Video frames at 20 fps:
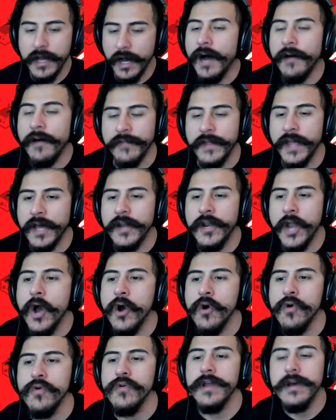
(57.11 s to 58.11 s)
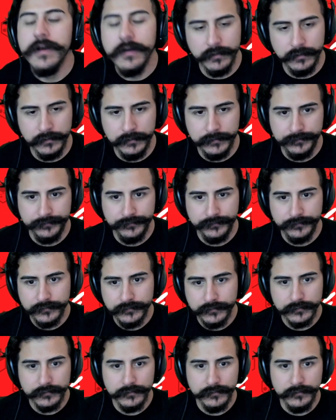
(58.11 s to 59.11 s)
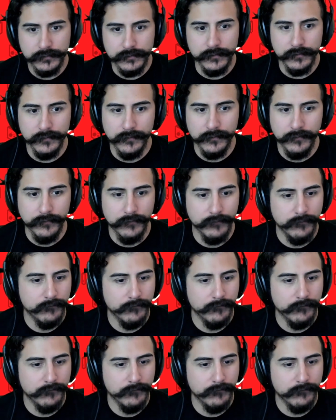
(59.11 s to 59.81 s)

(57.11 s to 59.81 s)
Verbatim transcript: of the unknown. What's your greatest fear?